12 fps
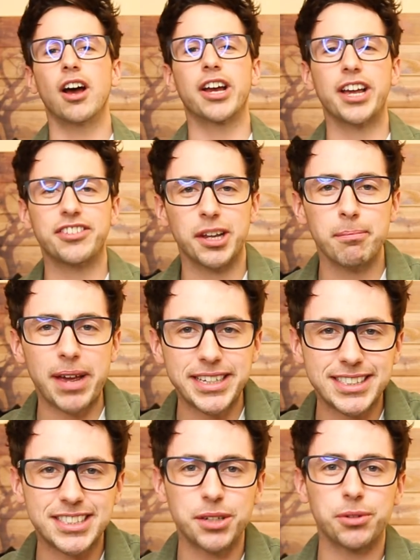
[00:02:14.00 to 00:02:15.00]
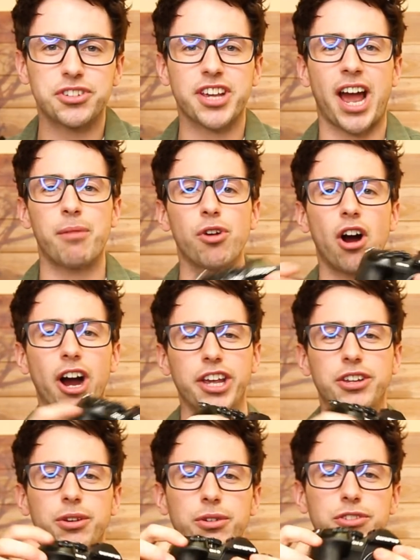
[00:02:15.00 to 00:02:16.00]
Okay, so the main stills camera I
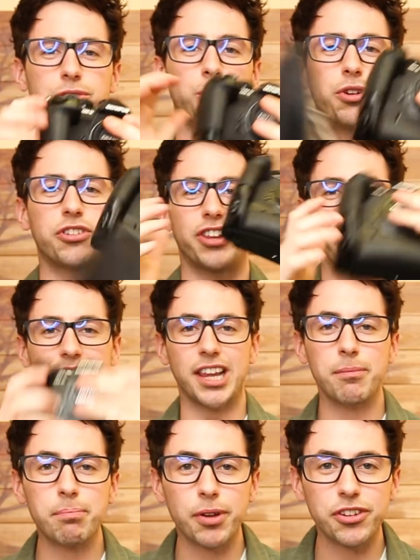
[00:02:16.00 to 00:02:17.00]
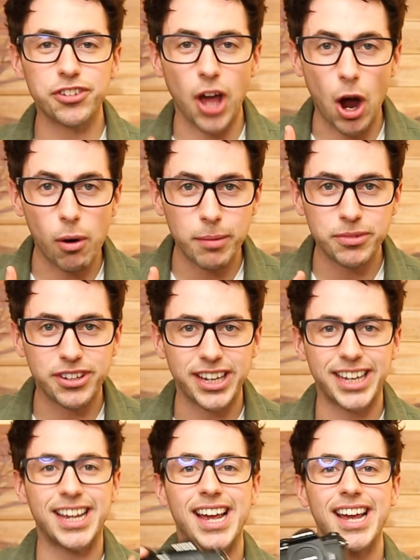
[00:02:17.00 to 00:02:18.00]
used was the Olympus
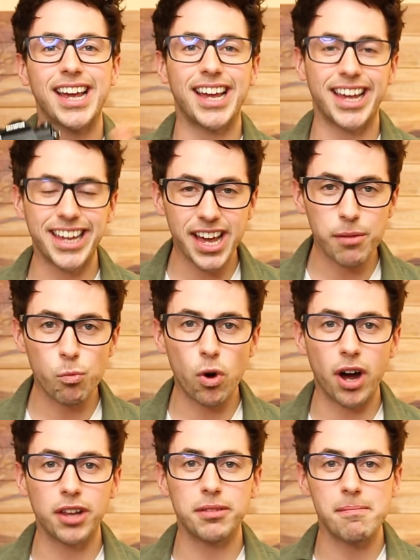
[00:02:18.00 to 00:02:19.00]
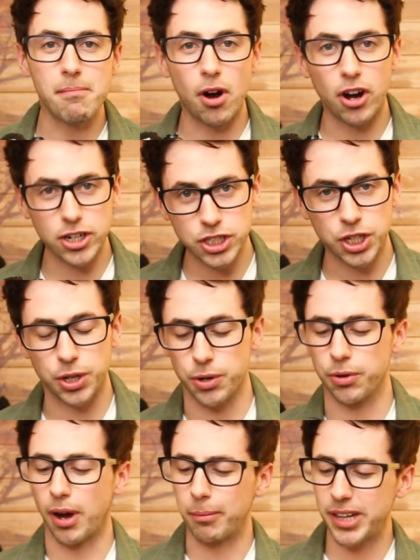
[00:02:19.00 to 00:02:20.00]
OMD EM1 Mark
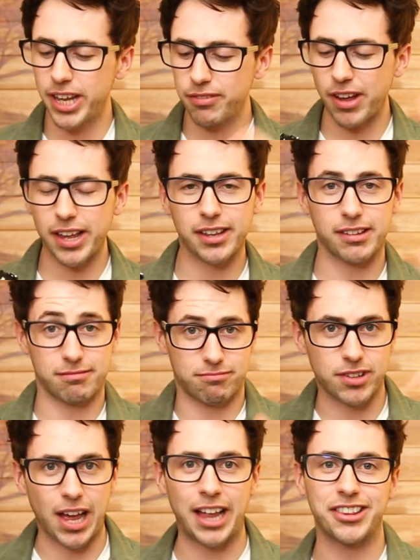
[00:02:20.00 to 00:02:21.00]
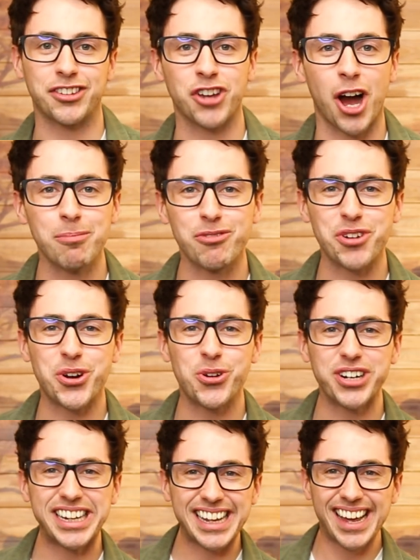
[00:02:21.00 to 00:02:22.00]
II. I believe at the time of
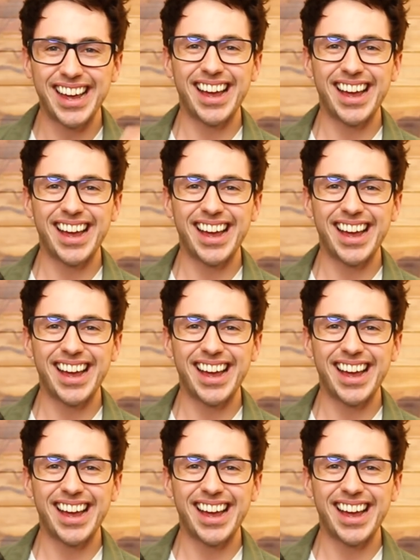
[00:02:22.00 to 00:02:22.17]
recording,